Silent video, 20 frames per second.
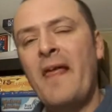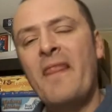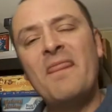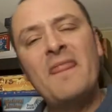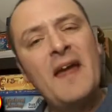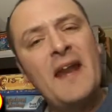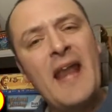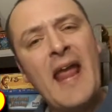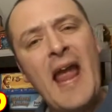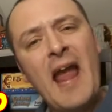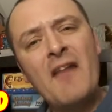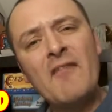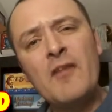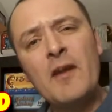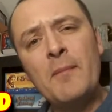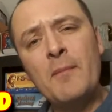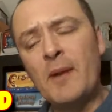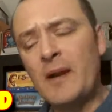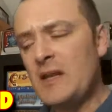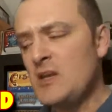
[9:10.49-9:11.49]
that
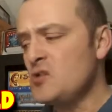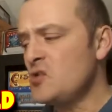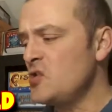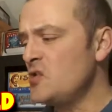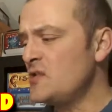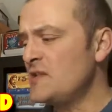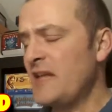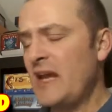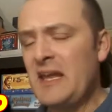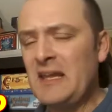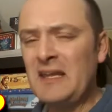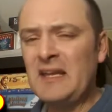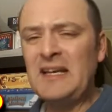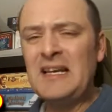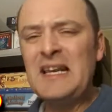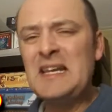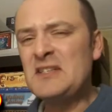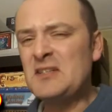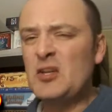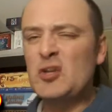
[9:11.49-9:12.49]
everybody should take at
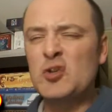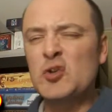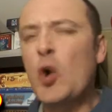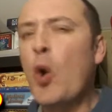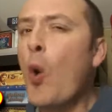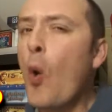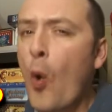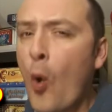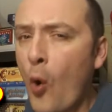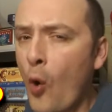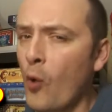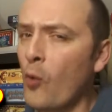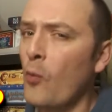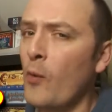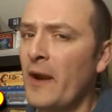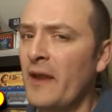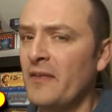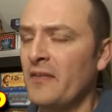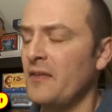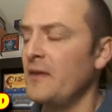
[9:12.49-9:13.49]
least a tour
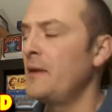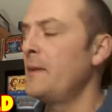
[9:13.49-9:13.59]
with.